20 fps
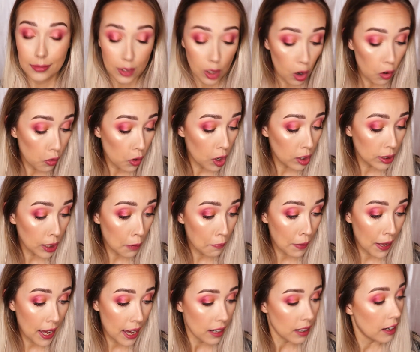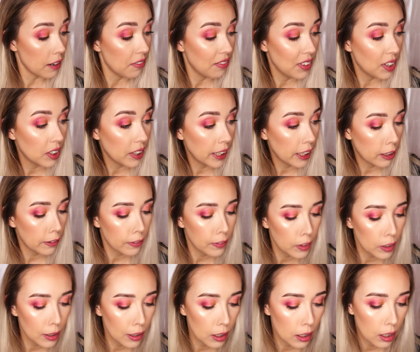Overall, not bad. I feel like
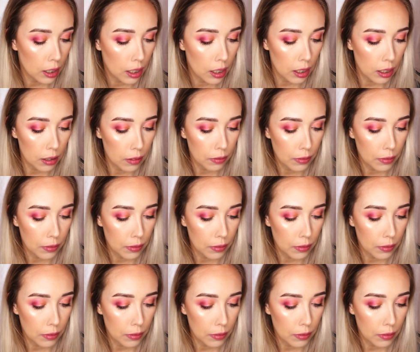for